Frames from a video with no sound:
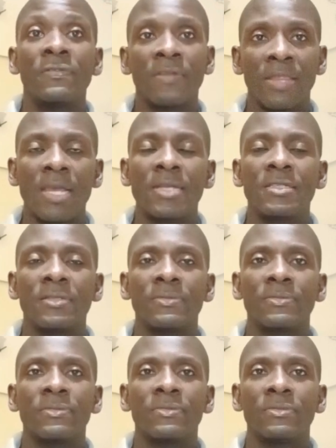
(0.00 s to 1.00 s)
for that.
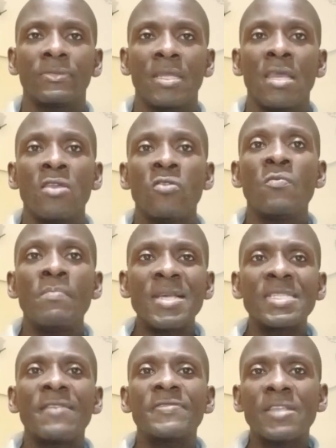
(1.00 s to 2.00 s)
You
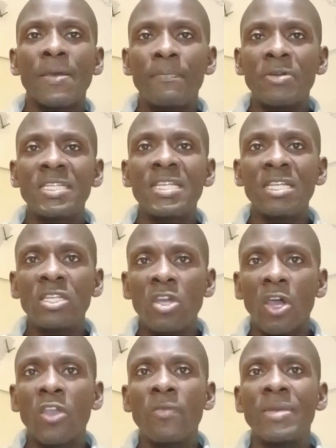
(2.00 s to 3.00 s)
must have supporting
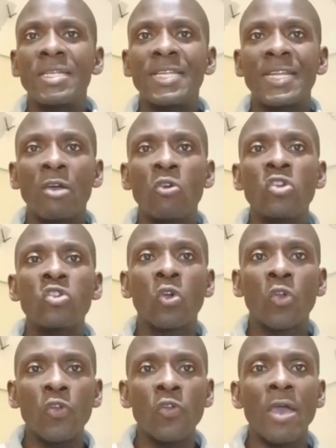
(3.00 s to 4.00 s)
documents that are going to
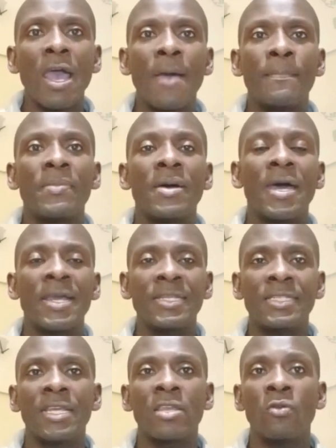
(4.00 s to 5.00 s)
crew you up
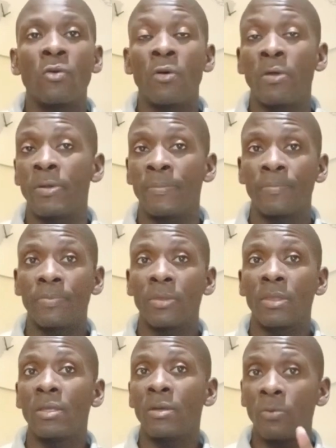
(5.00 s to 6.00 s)
and take you on,
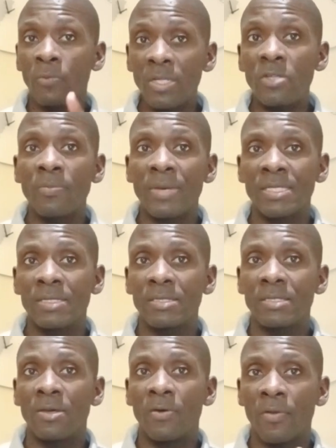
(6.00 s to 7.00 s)
which you must
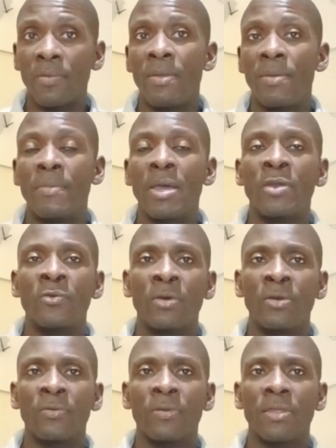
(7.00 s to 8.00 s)
remember in
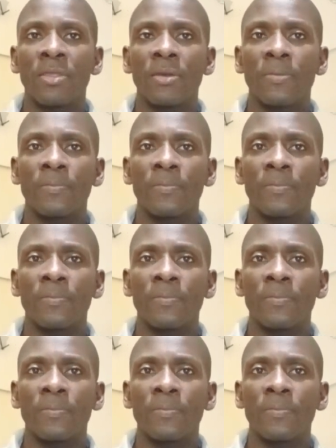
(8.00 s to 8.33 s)
one of them.